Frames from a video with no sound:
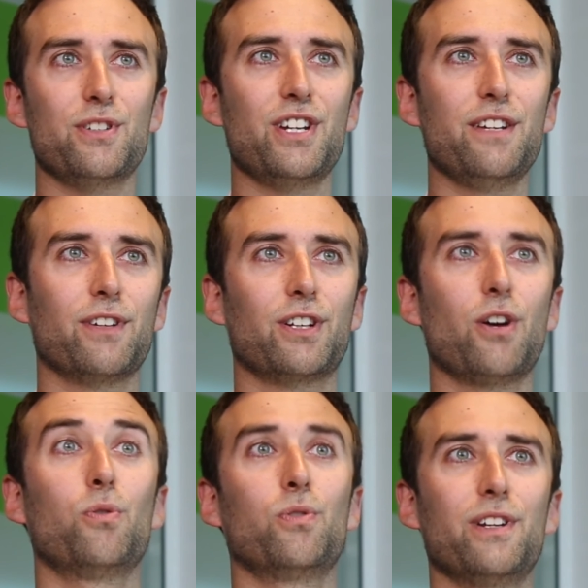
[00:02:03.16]
achieve a
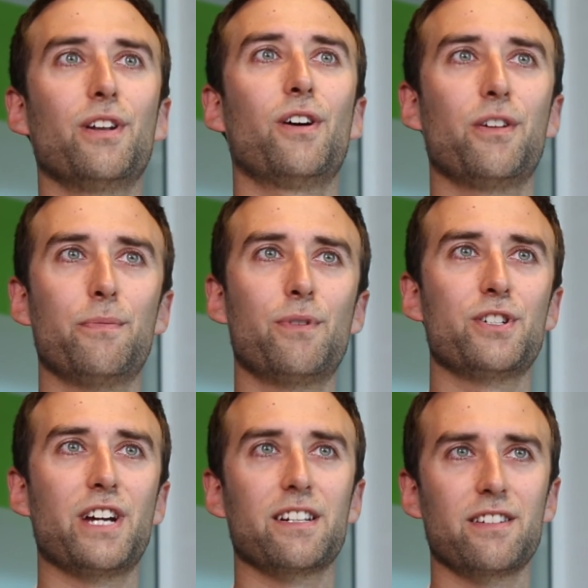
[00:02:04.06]
goal on a
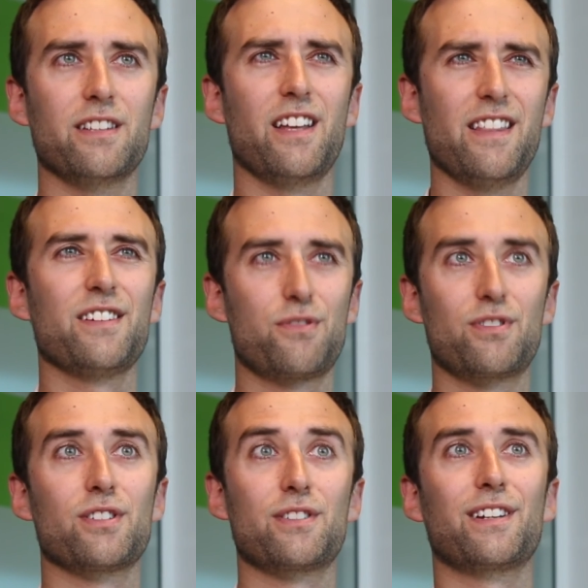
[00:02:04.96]
project, and that's
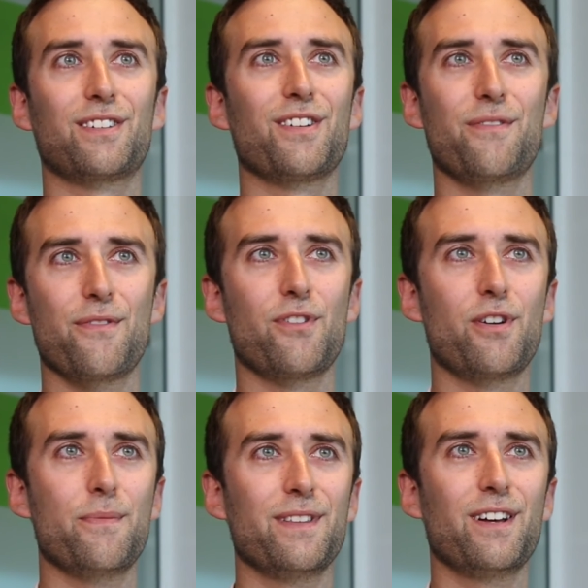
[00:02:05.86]
just the kind of
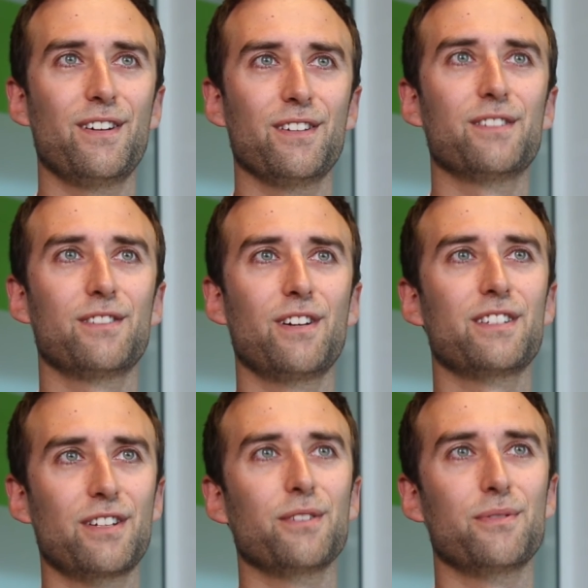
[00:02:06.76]
environment that
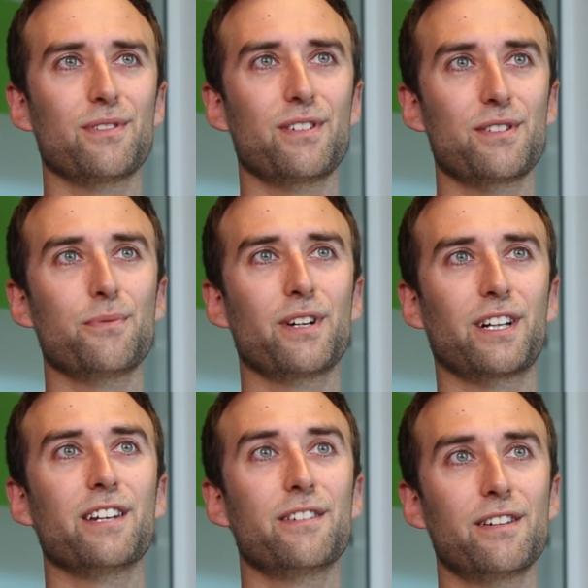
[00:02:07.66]
I like to
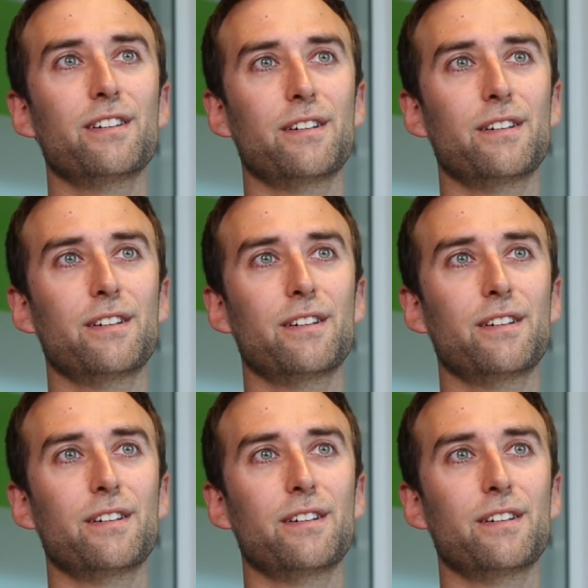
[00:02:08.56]
work in.